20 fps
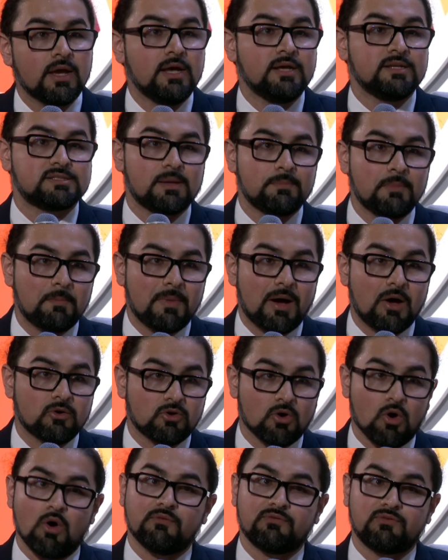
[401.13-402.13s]
some amount
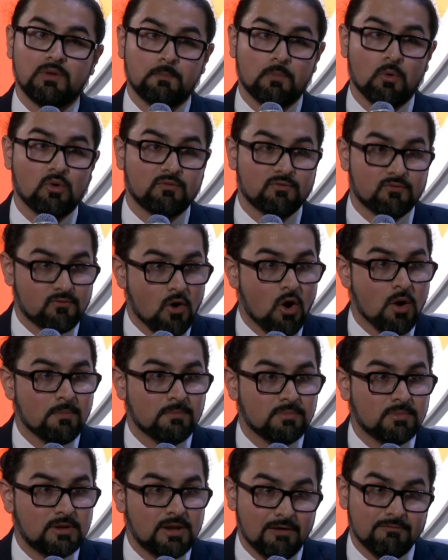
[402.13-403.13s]
of support
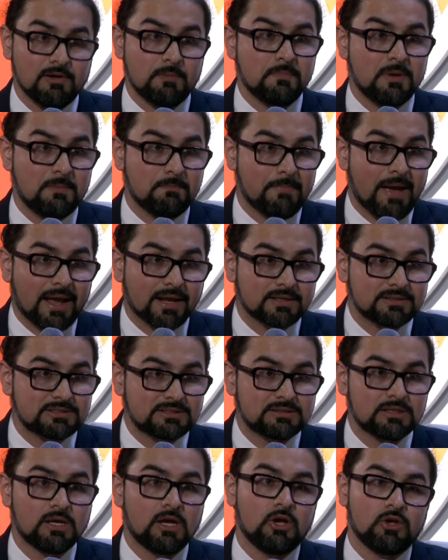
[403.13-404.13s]
from development banks.